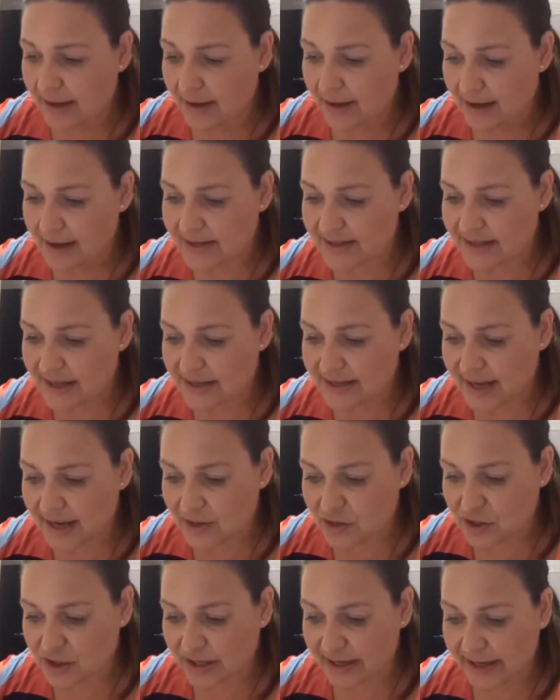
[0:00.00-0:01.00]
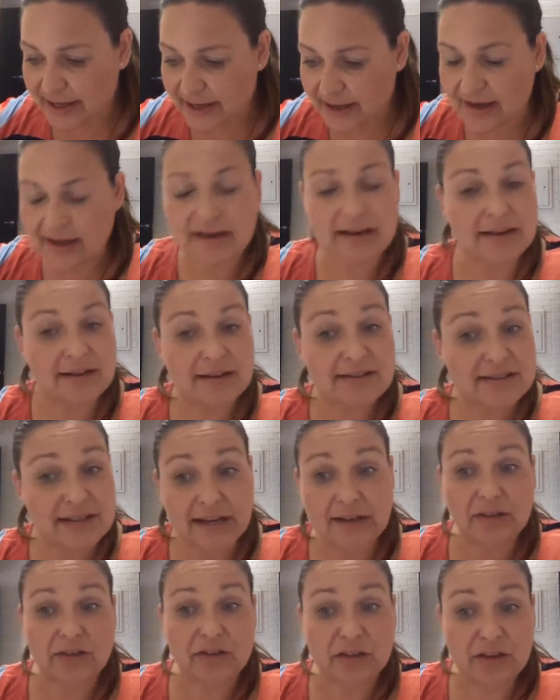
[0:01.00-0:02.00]
is there's actually an
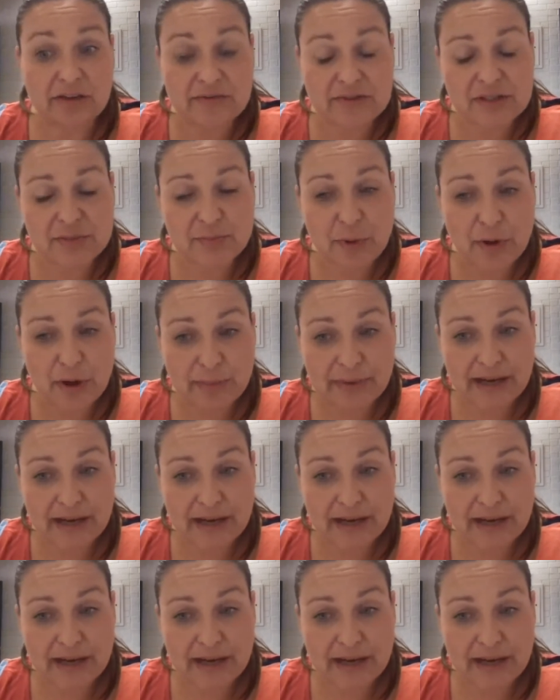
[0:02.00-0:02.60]
extension of a sperm